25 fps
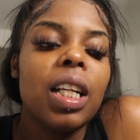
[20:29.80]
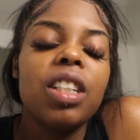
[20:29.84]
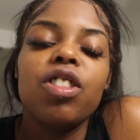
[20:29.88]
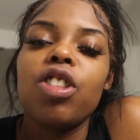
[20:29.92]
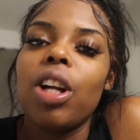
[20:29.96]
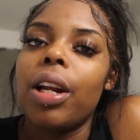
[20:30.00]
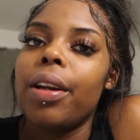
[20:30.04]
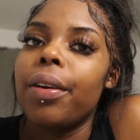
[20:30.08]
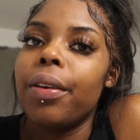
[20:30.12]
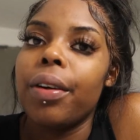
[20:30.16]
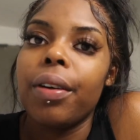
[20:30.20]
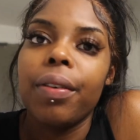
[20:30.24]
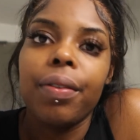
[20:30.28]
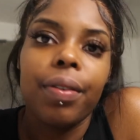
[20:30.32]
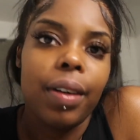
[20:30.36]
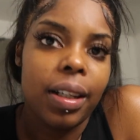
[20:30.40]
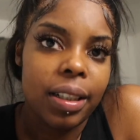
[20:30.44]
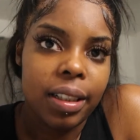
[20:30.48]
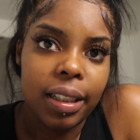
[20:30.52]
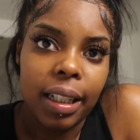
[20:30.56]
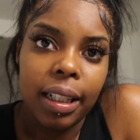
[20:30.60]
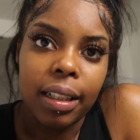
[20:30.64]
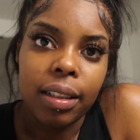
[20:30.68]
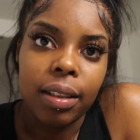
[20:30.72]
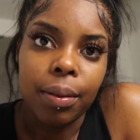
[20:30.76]
January the
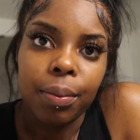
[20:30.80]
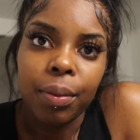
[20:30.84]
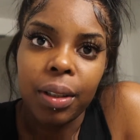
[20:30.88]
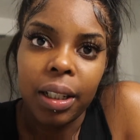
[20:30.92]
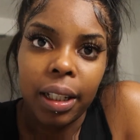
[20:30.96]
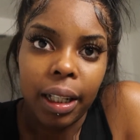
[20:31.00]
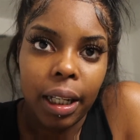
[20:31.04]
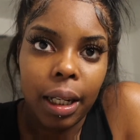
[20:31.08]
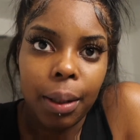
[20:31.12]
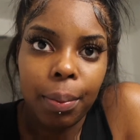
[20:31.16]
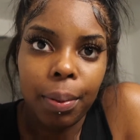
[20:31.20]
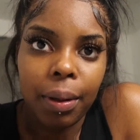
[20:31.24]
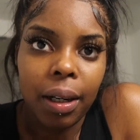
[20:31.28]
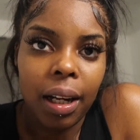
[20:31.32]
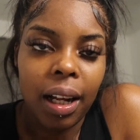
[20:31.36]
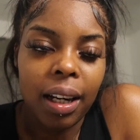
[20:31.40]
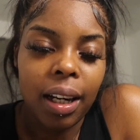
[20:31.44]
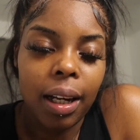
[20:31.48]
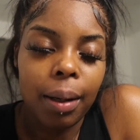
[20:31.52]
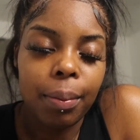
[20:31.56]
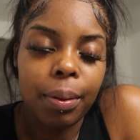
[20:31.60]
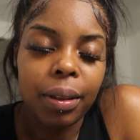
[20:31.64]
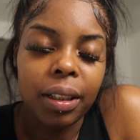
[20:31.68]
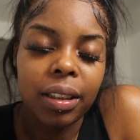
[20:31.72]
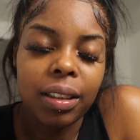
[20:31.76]
1st it is. I'm going to keep it like
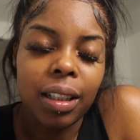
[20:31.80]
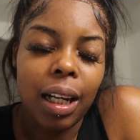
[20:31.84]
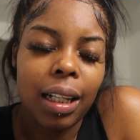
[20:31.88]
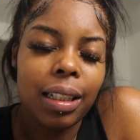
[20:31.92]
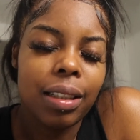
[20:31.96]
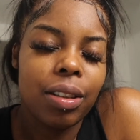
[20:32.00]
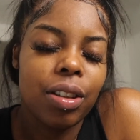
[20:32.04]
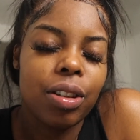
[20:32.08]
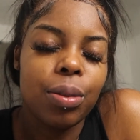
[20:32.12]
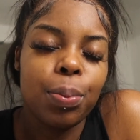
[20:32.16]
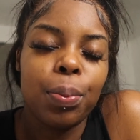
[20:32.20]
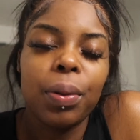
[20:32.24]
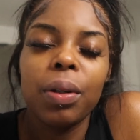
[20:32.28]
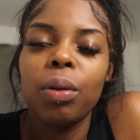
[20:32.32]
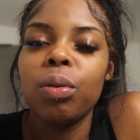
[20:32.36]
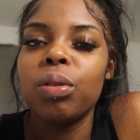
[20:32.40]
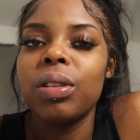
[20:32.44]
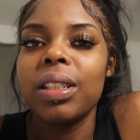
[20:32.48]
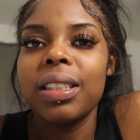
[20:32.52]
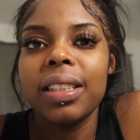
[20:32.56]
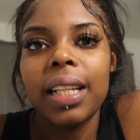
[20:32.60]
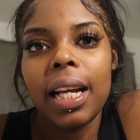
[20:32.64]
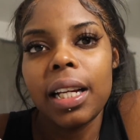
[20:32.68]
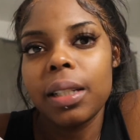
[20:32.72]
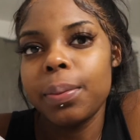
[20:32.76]
that because I just put all
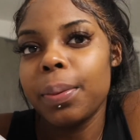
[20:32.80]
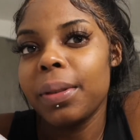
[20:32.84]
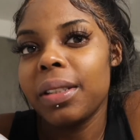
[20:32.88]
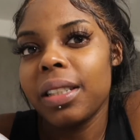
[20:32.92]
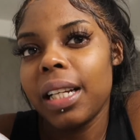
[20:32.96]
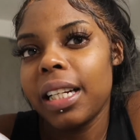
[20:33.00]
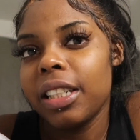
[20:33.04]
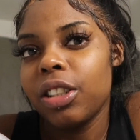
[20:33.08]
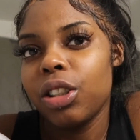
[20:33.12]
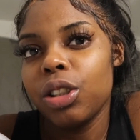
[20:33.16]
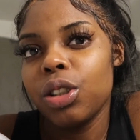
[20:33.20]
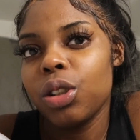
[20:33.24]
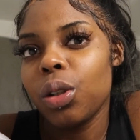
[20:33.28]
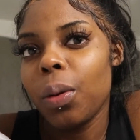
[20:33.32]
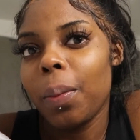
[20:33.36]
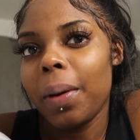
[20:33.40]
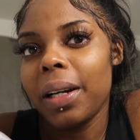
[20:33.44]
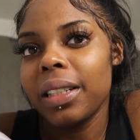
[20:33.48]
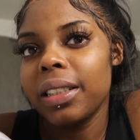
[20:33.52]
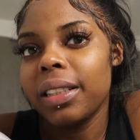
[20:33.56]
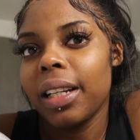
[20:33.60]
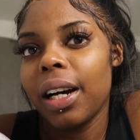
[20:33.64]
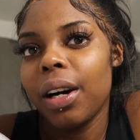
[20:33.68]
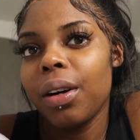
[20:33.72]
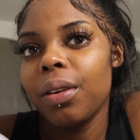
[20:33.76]
these expectations on
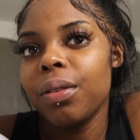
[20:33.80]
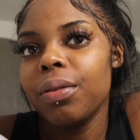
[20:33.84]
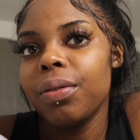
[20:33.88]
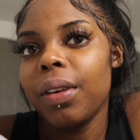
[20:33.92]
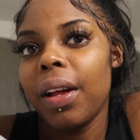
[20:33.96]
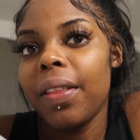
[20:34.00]
myself,